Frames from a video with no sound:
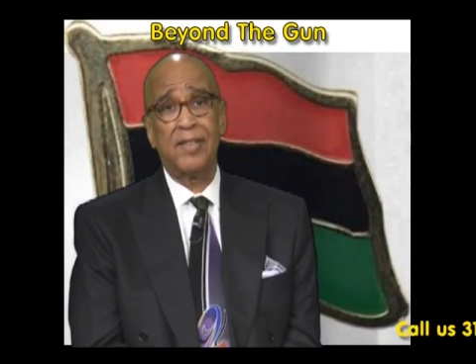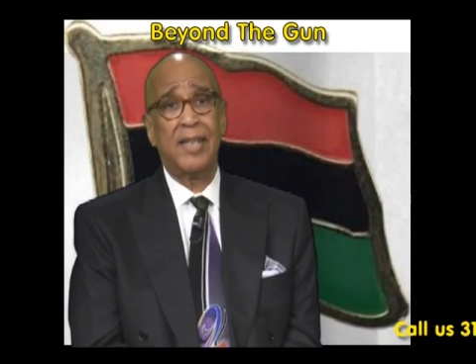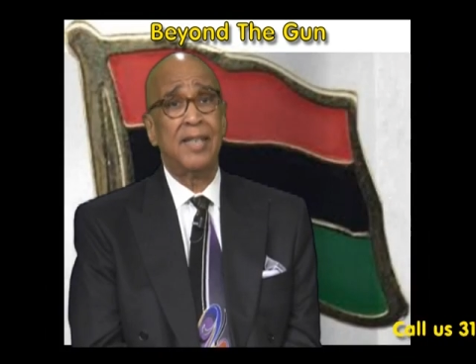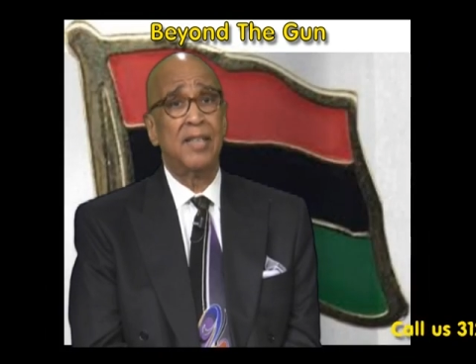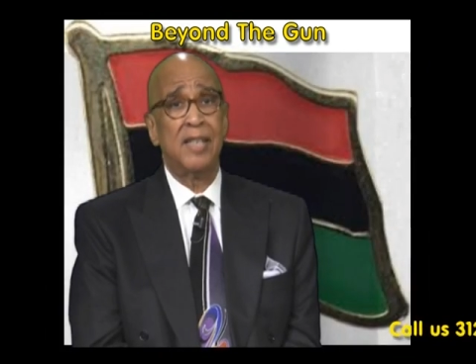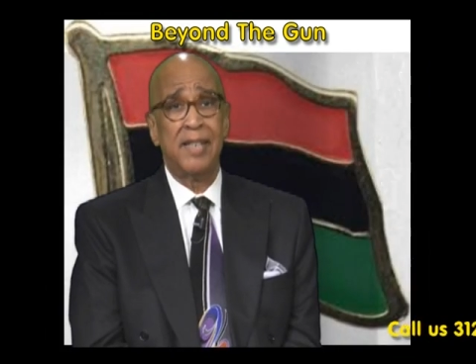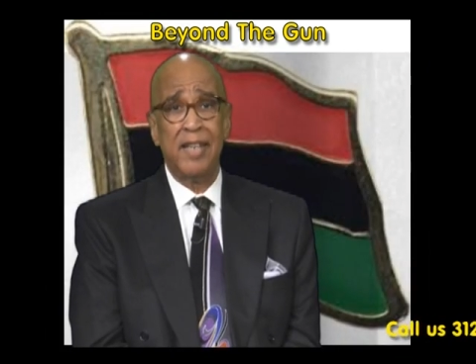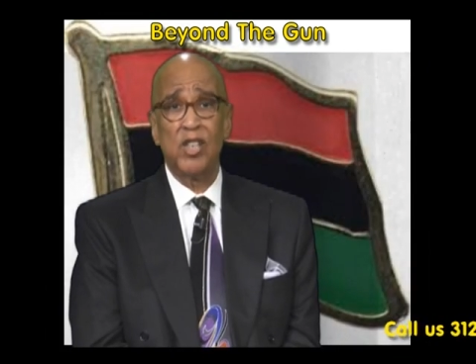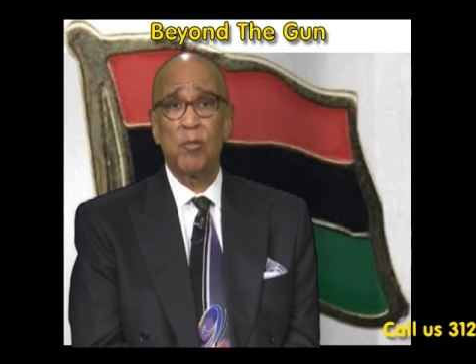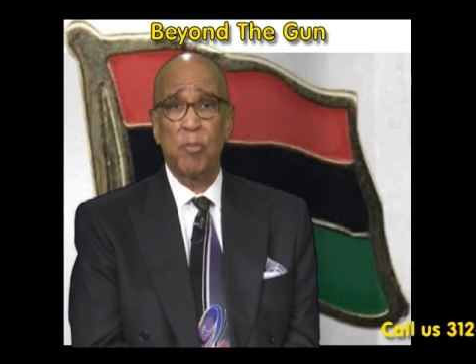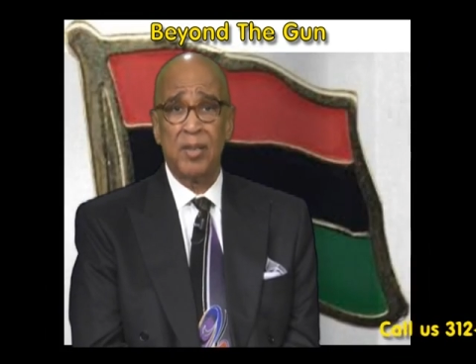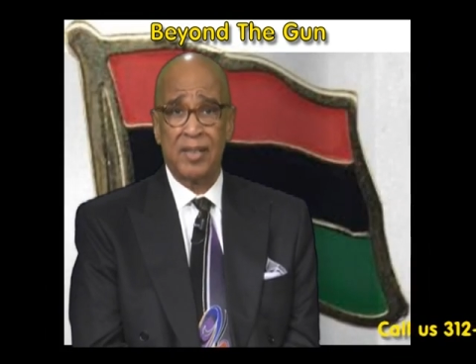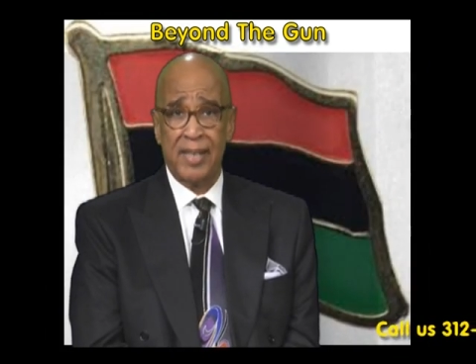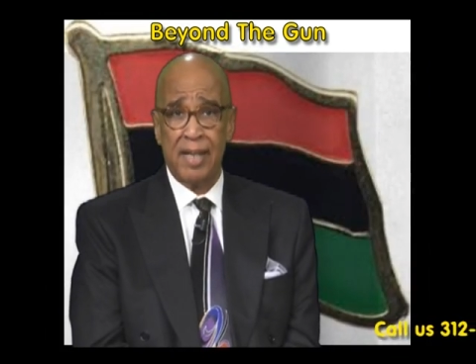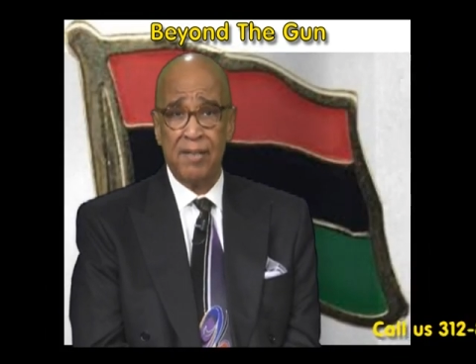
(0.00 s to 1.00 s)
and the
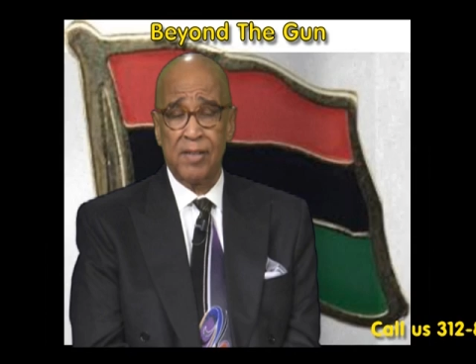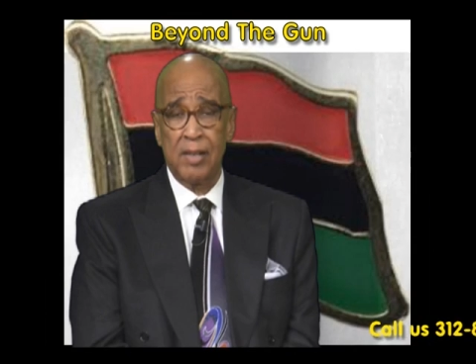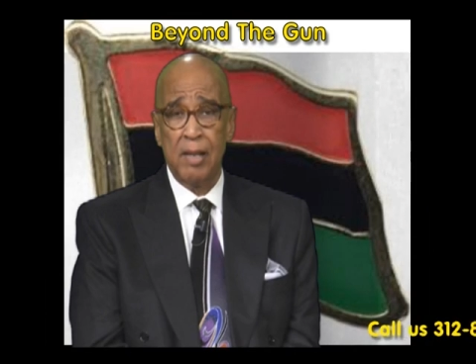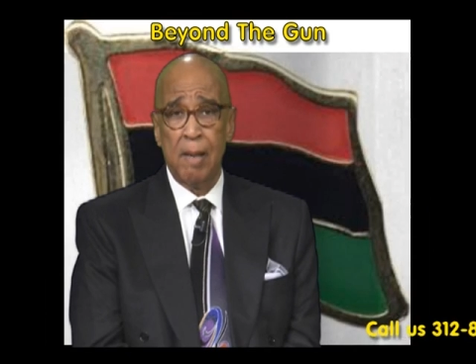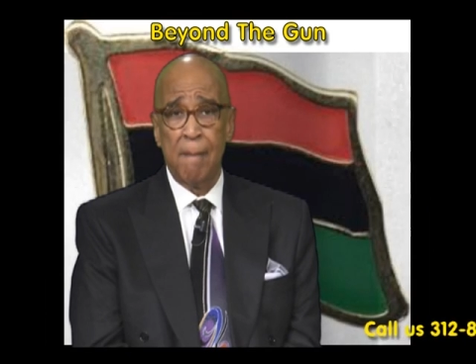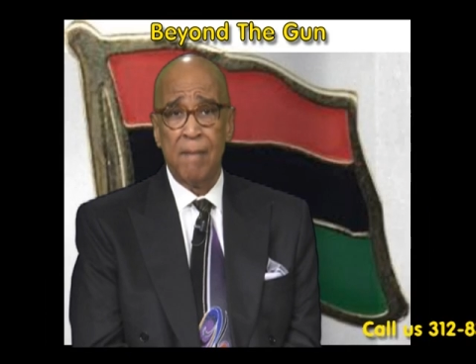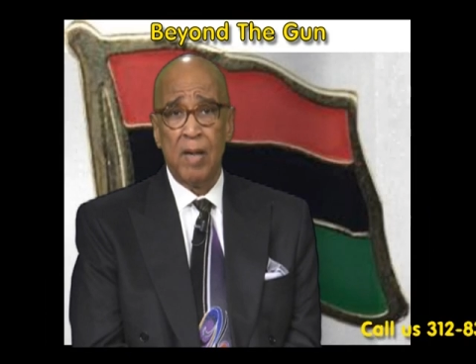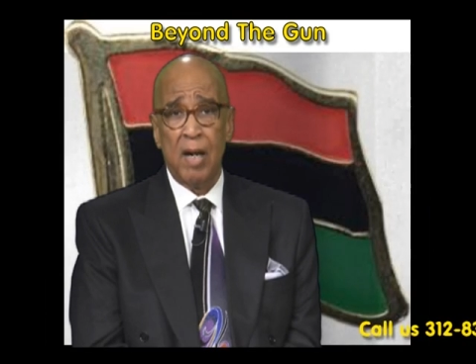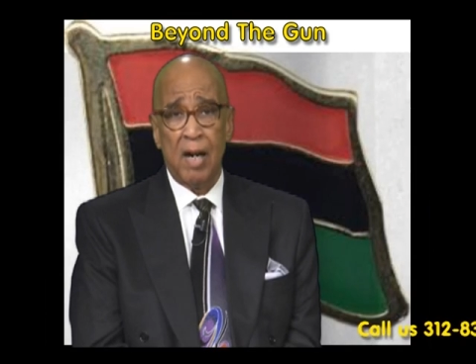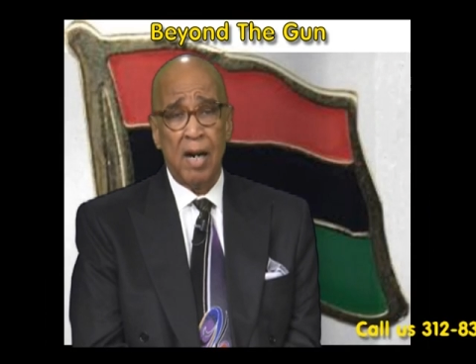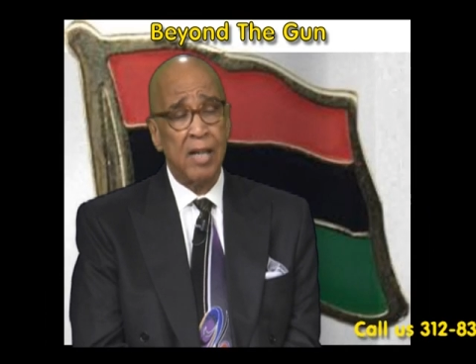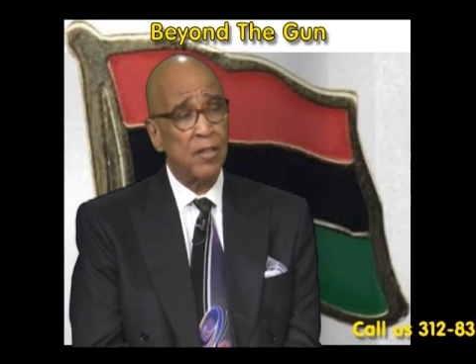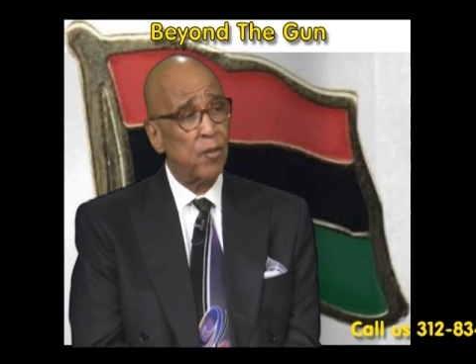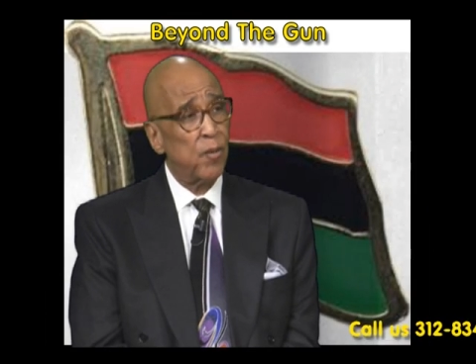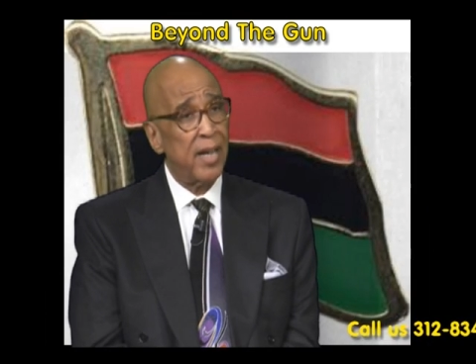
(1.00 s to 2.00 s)
dispossessed.
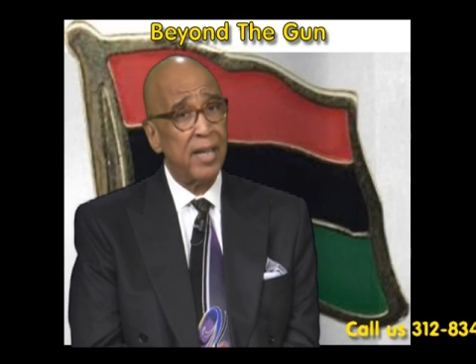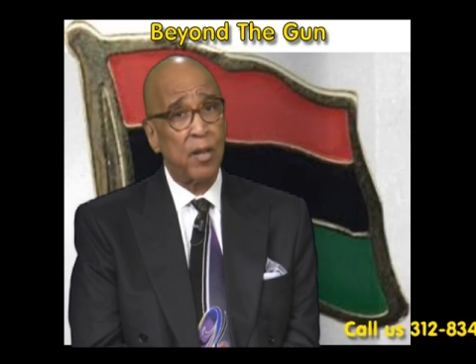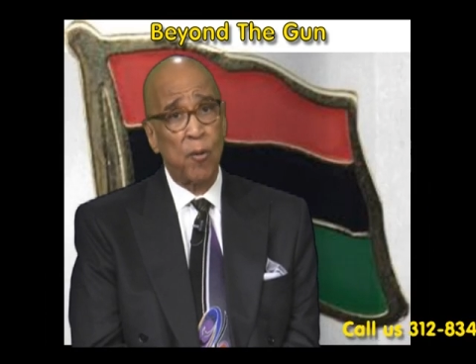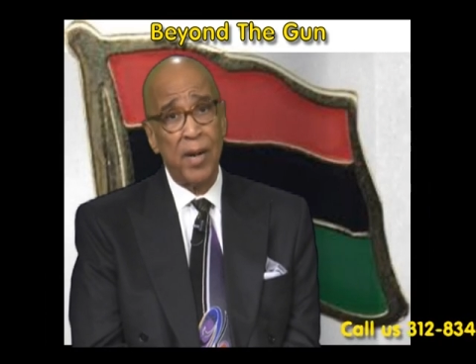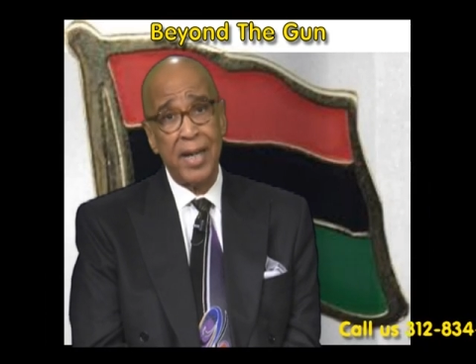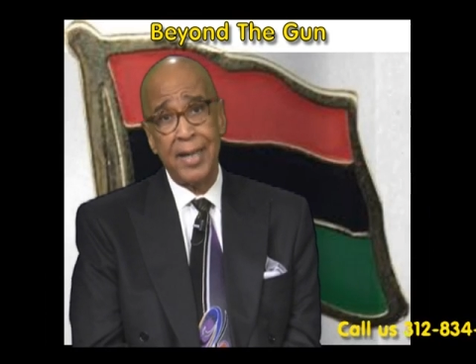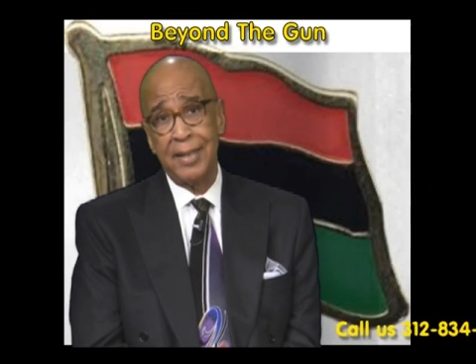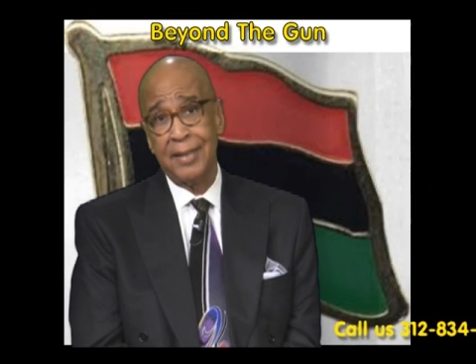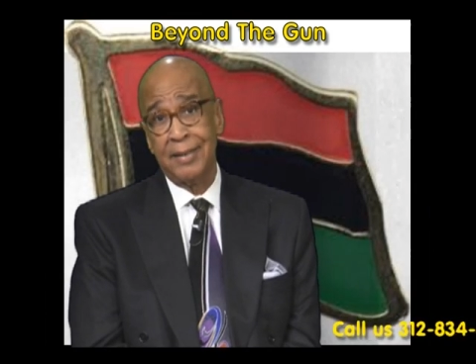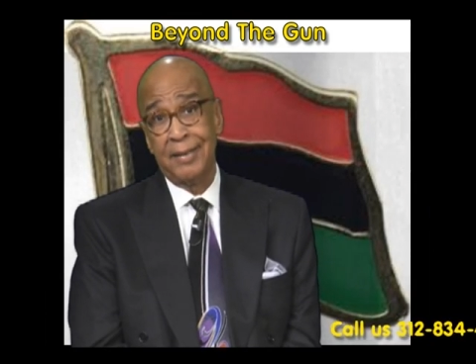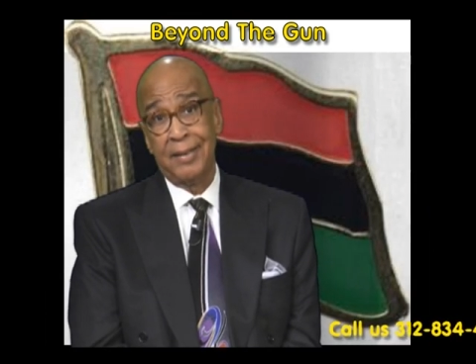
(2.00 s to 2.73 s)
Lew Grant,